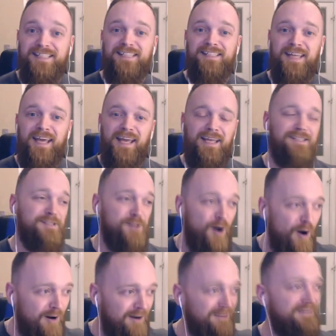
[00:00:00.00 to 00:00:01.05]
is it. It's
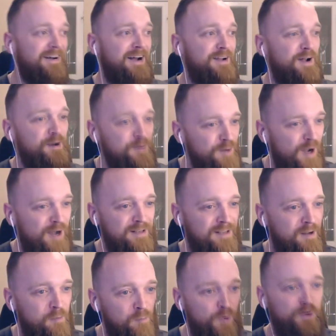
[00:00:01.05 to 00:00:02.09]
not
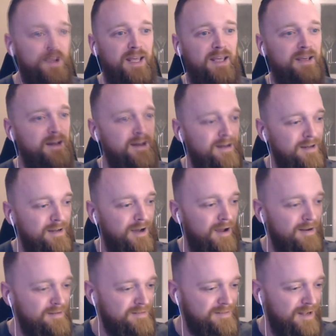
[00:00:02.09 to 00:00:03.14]
money
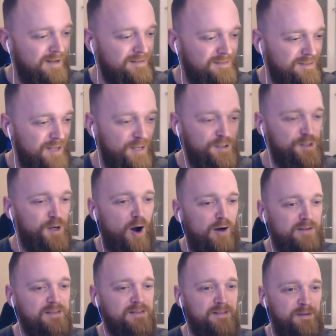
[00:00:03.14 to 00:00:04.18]
and and and
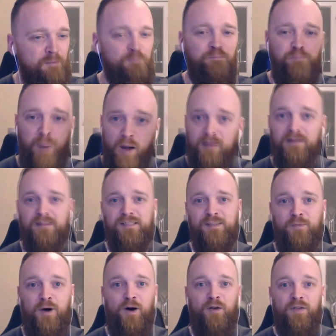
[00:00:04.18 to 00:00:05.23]
yachts and bollocks
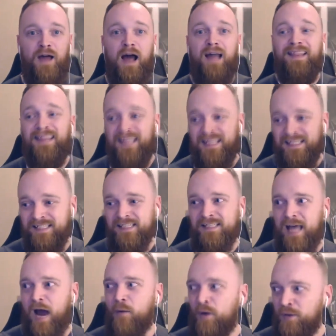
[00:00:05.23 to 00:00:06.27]
to all that. This is
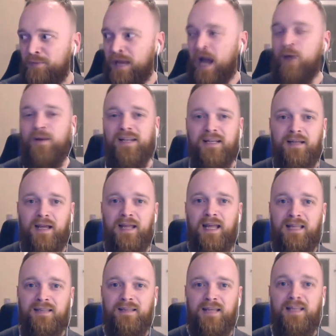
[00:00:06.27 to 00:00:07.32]
it. I want to be out in a,
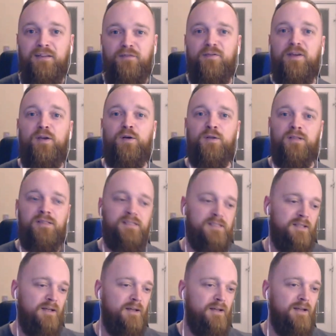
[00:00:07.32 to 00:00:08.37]
in in the
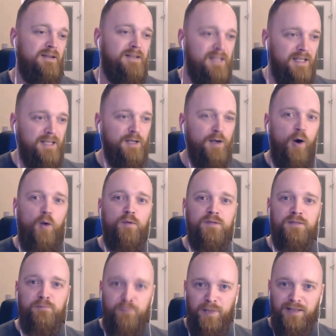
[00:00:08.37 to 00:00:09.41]
fields digging
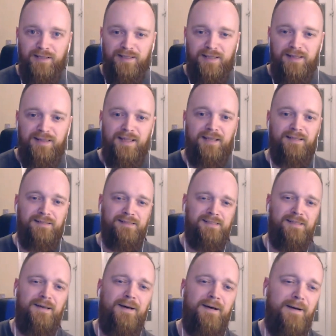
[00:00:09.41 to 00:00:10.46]
holes and building
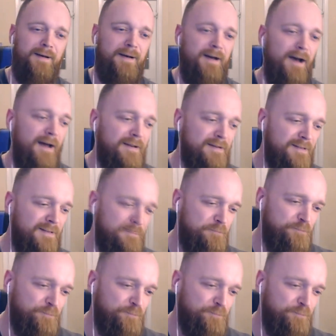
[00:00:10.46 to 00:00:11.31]
things, and